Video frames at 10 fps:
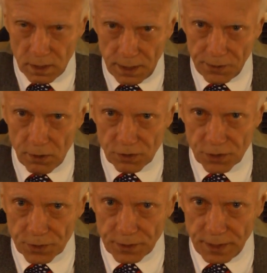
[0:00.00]
in those
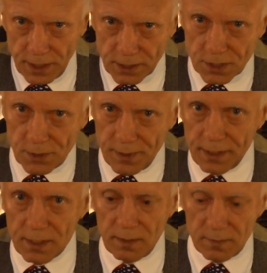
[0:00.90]
30 years, their
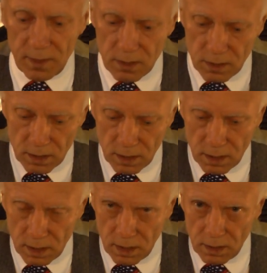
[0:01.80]
income
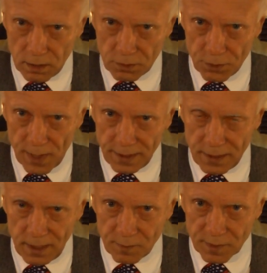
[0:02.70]
grew
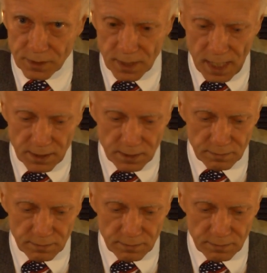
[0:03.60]
18%.